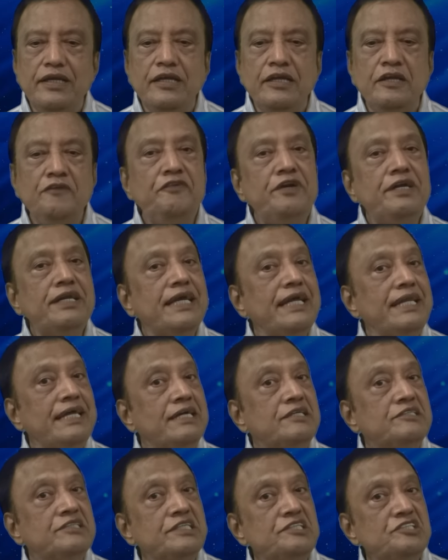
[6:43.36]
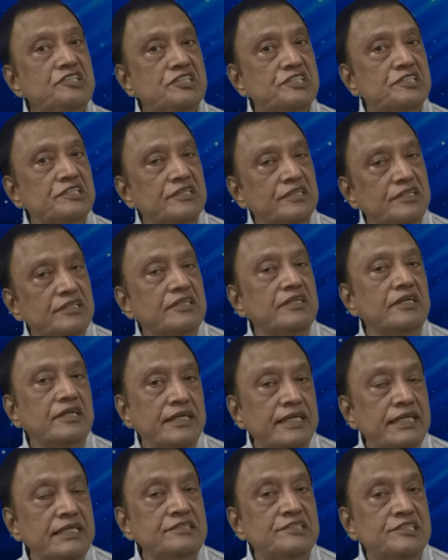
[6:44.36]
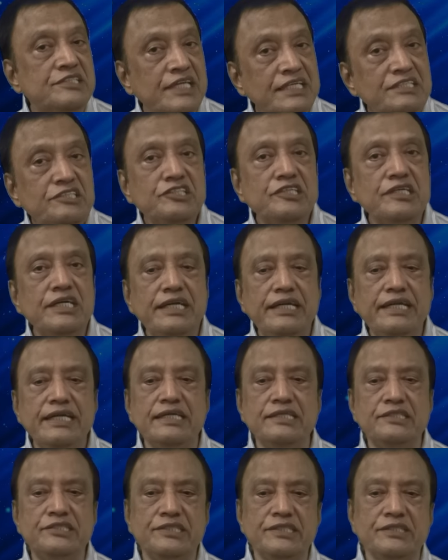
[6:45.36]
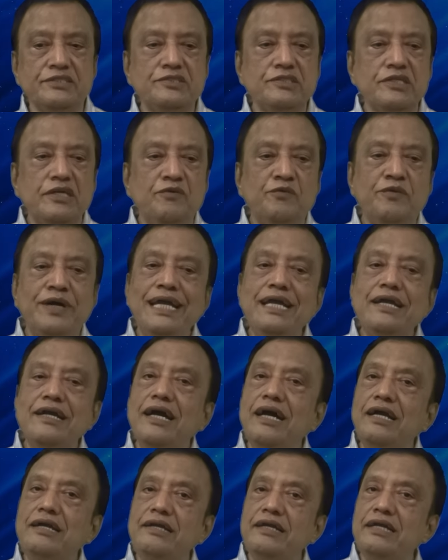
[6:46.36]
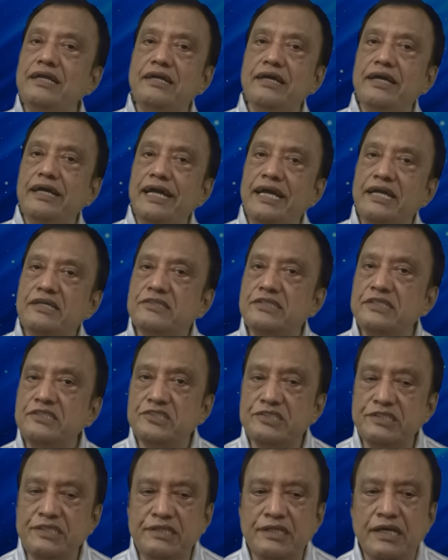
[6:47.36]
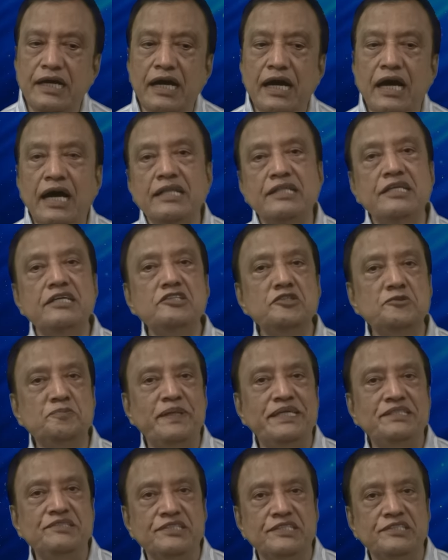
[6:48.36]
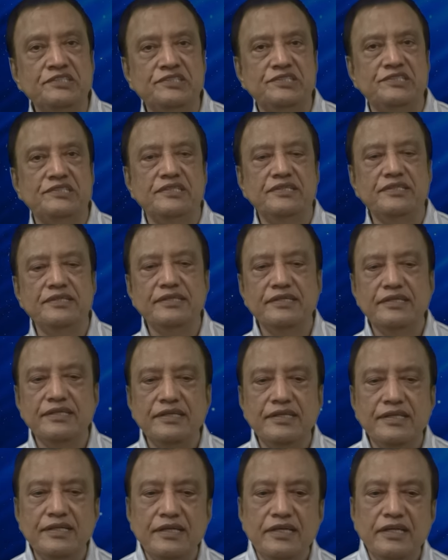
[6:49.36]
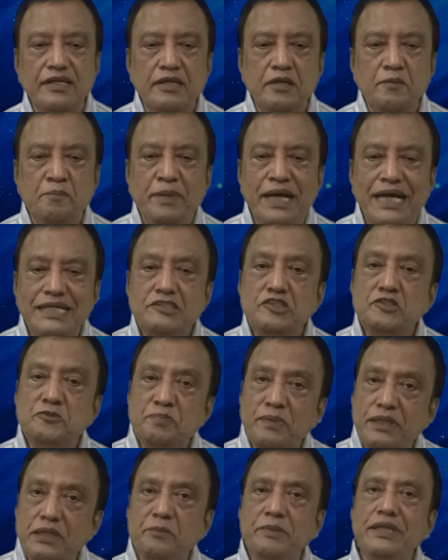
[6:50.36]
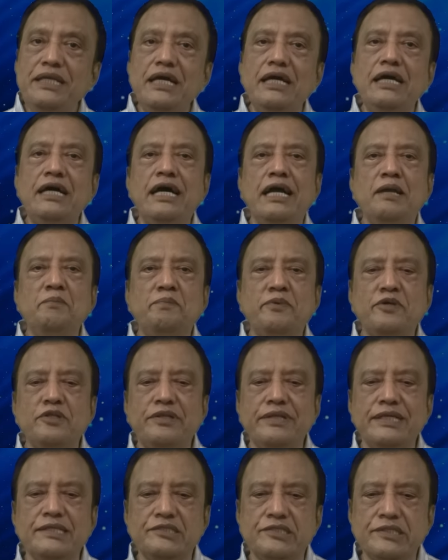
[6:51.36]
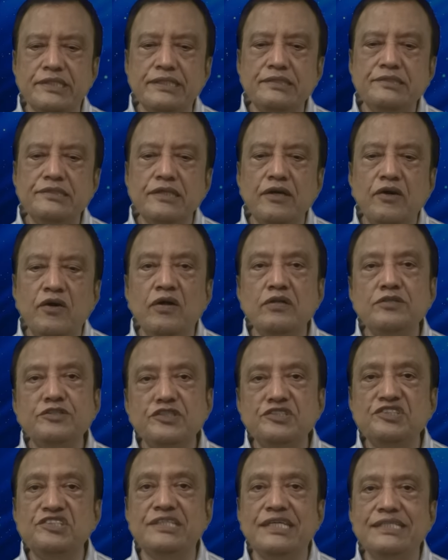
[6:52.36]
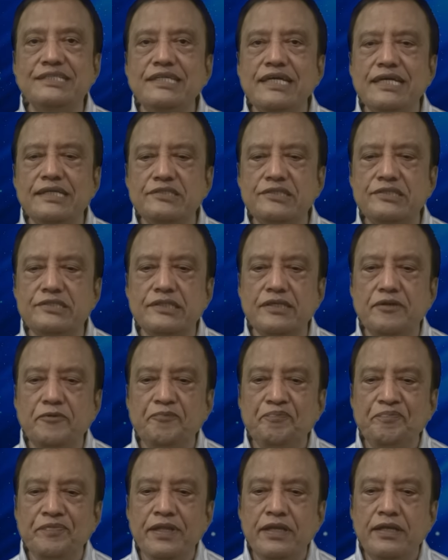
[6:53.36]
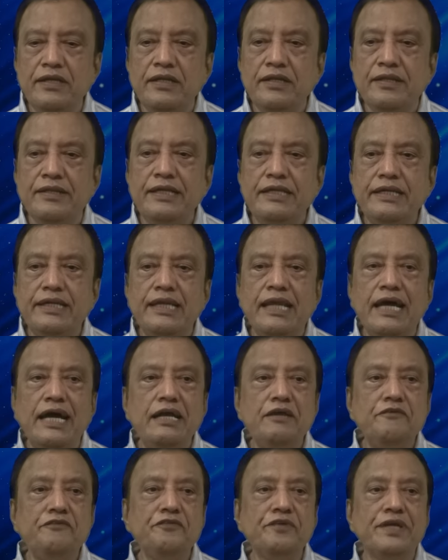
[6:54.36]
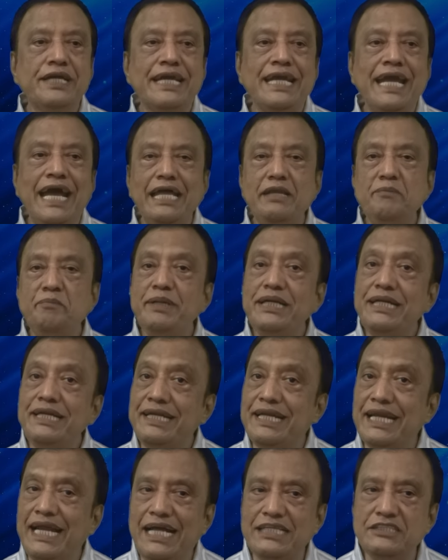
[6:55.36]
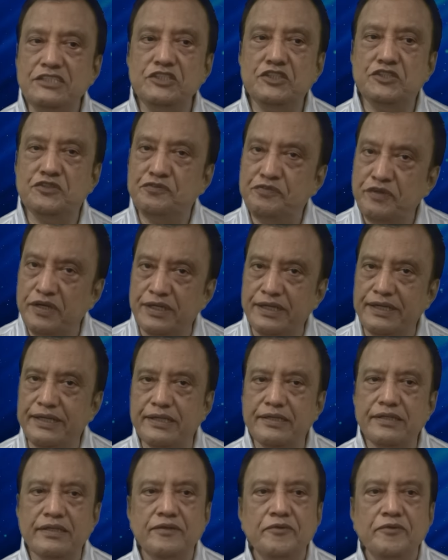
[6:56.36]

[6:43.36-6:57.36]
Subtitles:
If it can exist in such conditions, why can't it exist in other spaces? Panspermia hypothesis also suggests that life can be transferred